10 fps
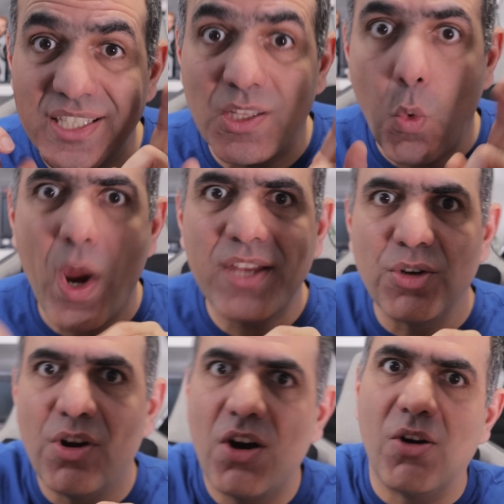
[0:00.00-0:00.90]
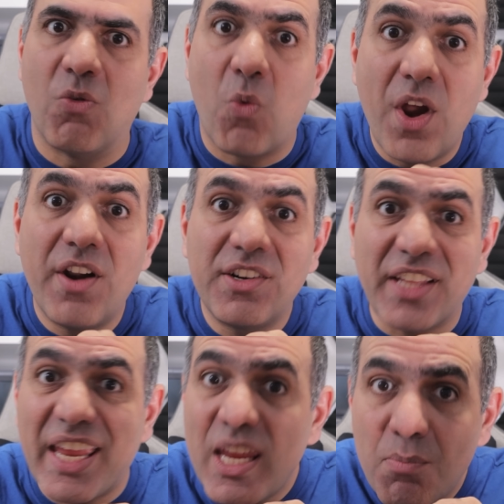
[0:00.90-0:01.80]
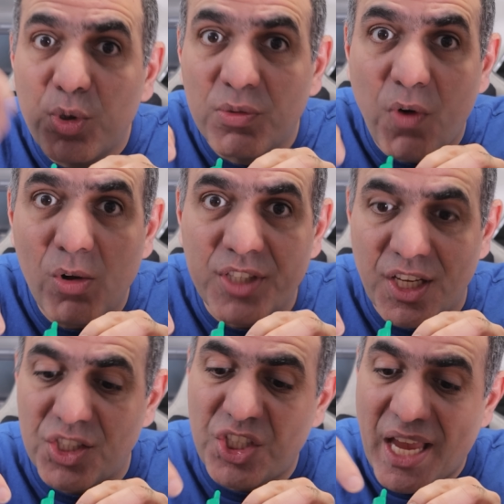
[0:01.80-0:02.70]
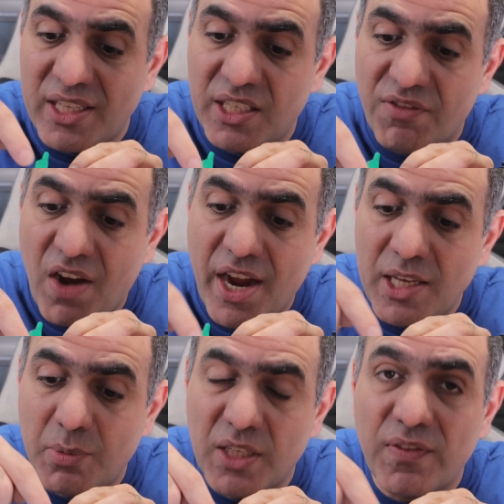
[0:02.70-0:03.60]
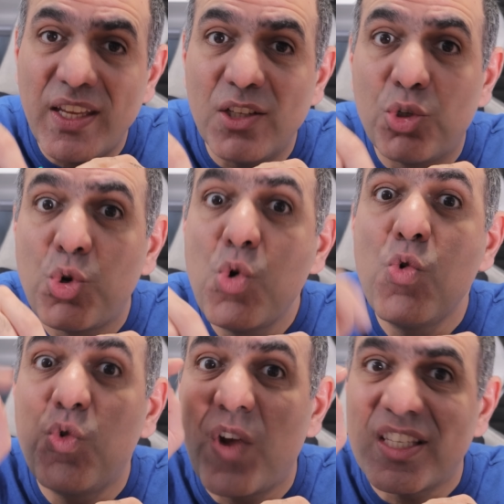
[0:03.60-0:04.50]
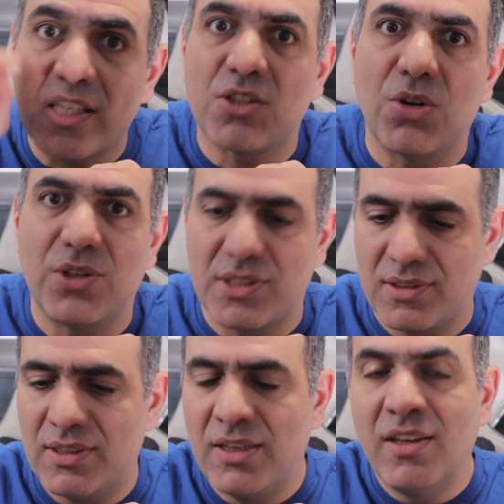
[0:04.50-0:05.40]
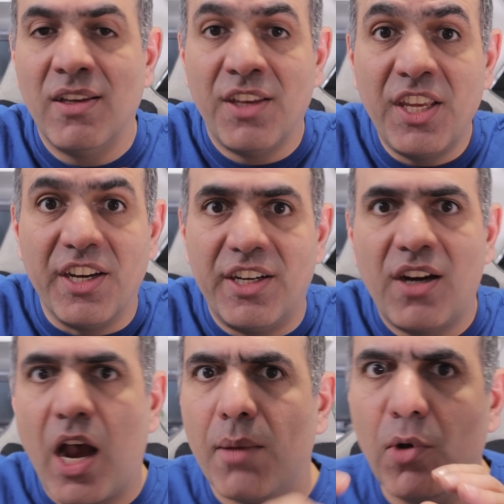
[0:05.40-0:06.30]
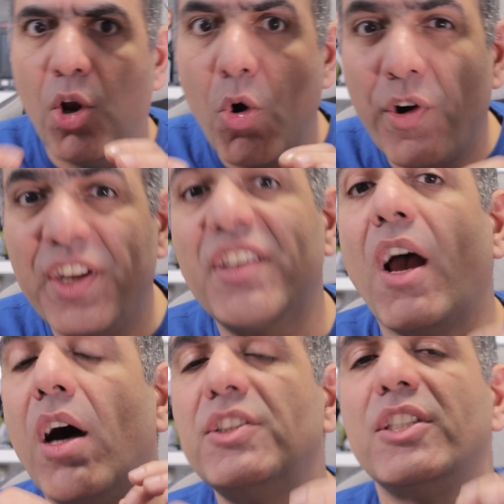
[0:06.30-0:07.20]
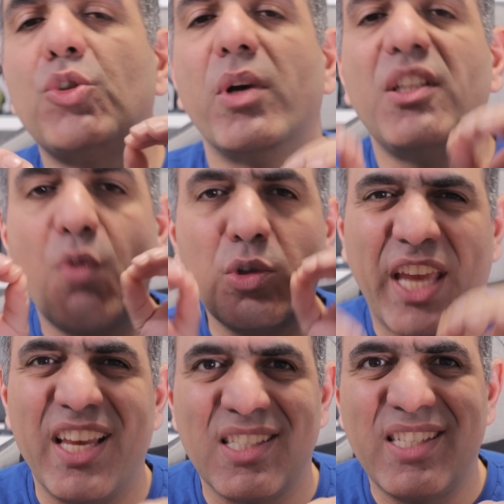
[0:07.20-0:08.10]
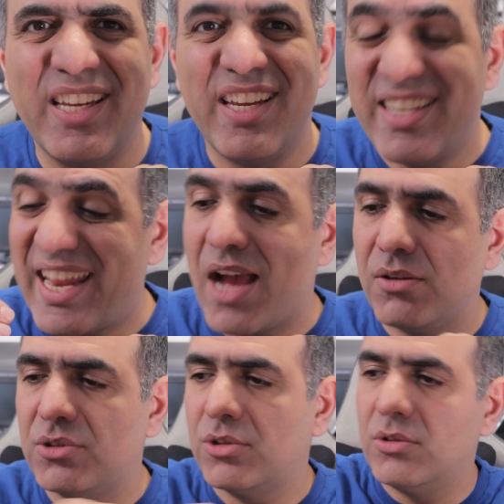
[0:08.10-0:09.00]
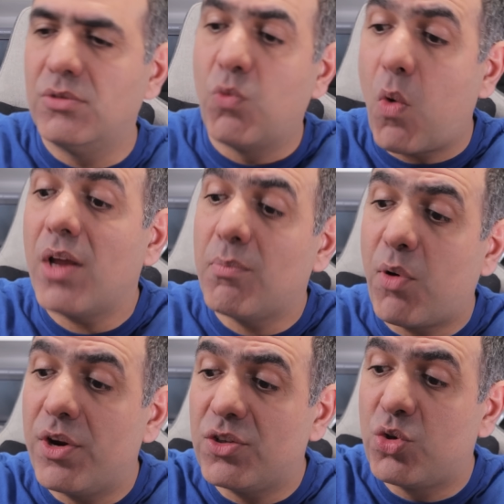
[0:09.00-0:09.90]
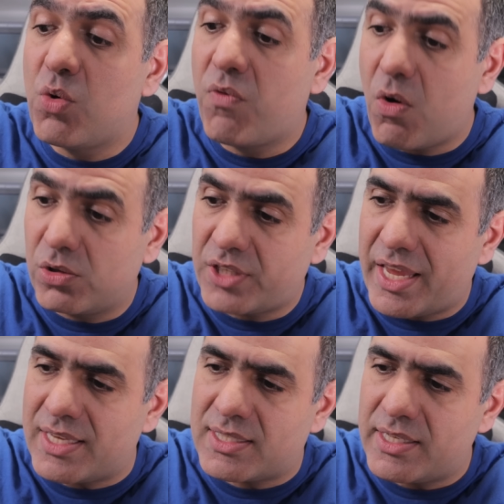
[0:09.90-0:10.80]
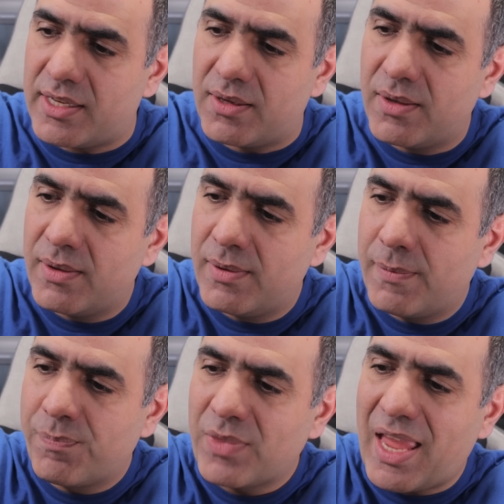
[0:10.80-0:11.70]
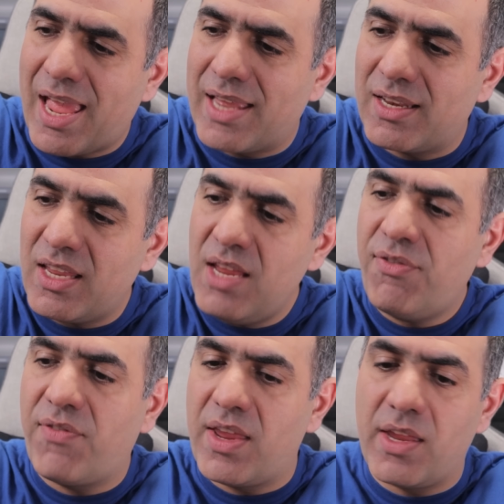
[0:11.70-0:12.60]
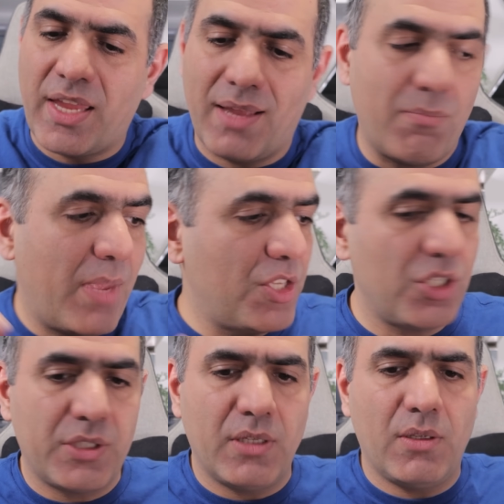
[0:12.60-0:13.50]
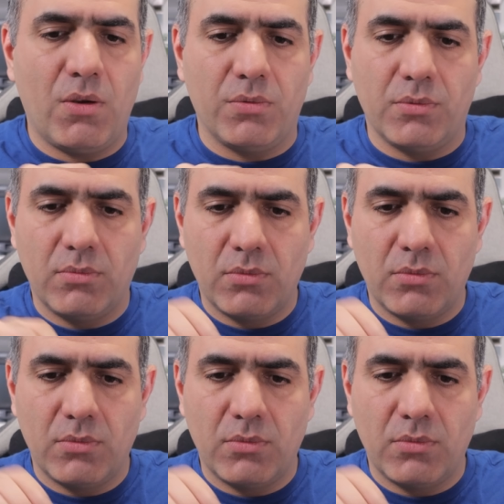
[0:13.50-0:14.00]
is the way to go, where the input voltage can divide between two resistors. Here, I'm lowering the one hundred twenty volt A C down to one point two volt A C. And if we can measure the... Oh,